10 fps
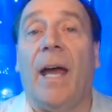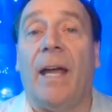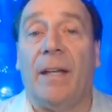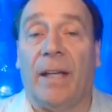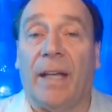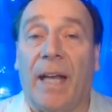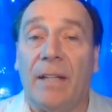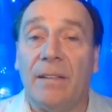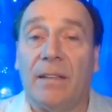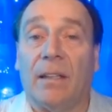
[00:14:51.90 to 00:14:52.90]
And
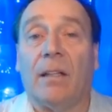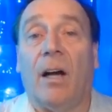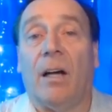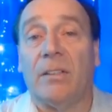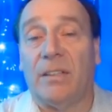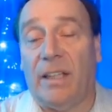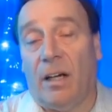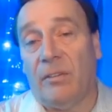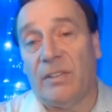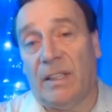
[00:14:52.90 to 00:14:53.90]
against that cost, the
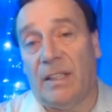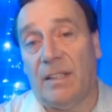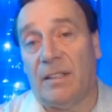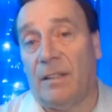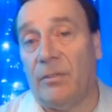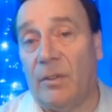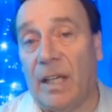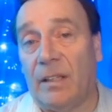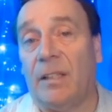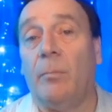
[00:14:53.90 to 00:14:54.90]
offset is if you
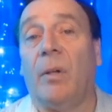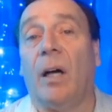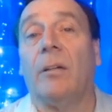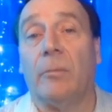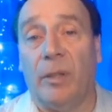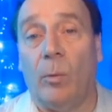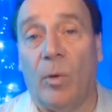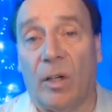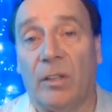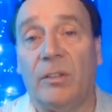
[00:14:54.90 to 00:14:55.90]
get the block
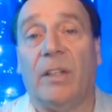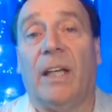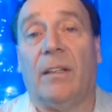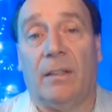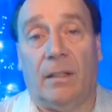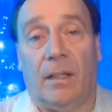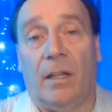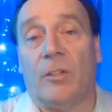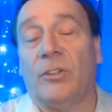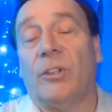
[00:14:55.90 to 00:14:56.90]
reward, you get
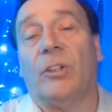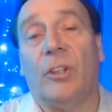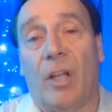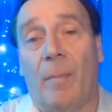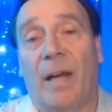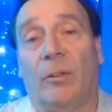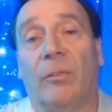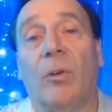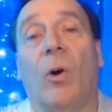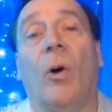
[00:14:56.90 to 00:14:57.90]
a certain amount
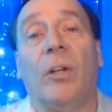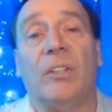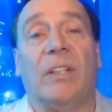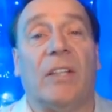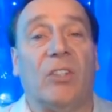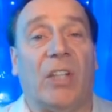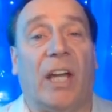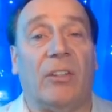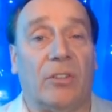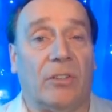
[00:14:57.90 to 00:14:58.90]
of coins that
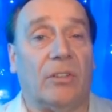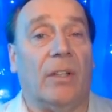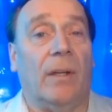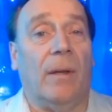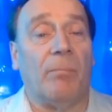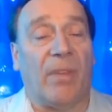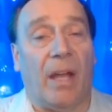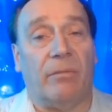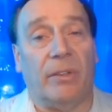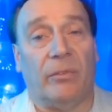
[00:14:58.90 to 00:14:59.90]
changes
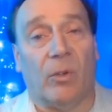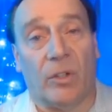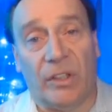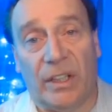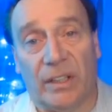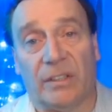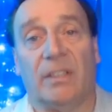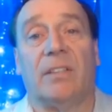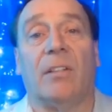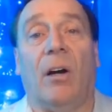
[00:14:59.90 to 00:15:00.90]
every four
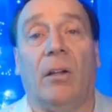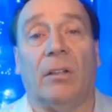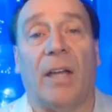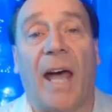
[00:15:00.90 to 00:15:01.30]
years. It's called